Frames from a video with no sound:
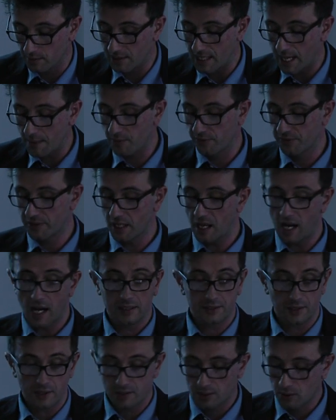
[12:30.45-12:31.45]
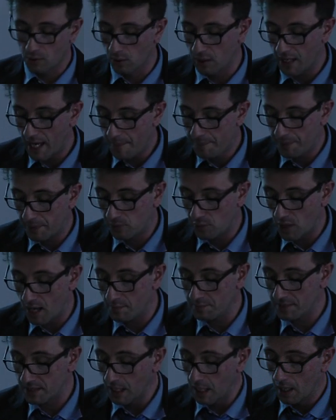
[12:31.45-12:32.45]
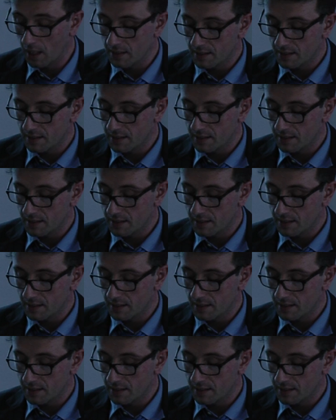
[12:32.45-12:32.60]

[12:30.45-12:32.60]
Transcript: some of the other school epigrams,